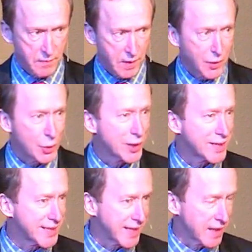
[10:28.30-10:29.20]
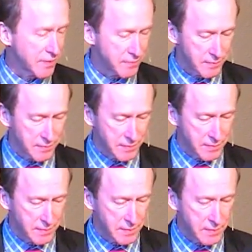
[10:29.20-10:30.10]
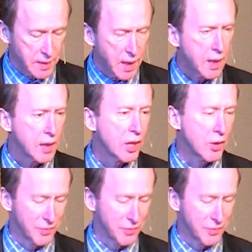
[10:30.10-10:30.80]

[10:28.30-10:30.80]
You can say, "Hello,